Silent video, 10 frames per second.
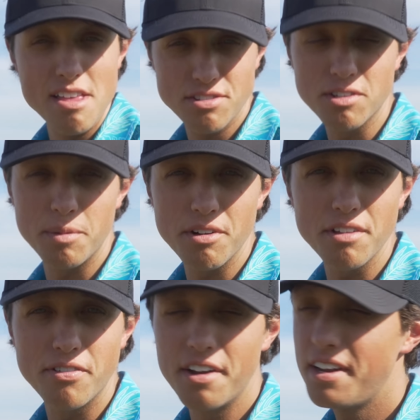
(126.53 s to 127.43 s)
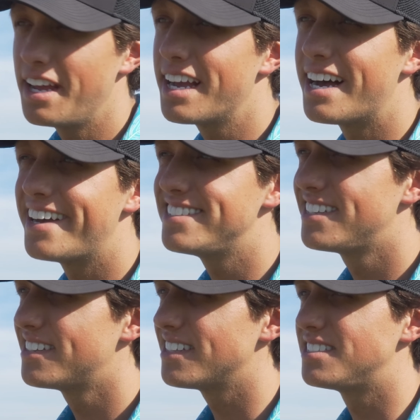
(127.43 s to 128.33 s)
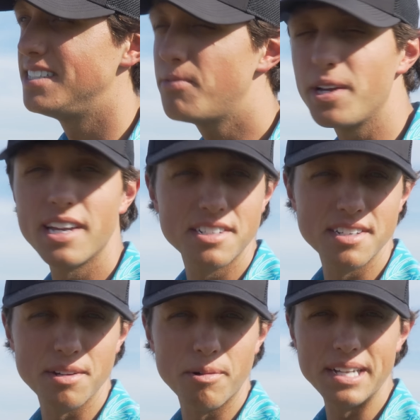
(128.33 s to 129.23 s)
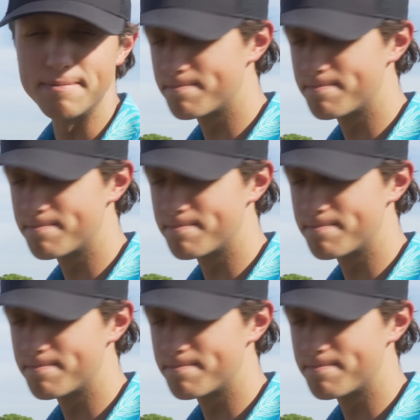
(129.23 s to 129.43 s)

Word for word: this is gonna be really fun today, guys. Let's see if we can catch another win.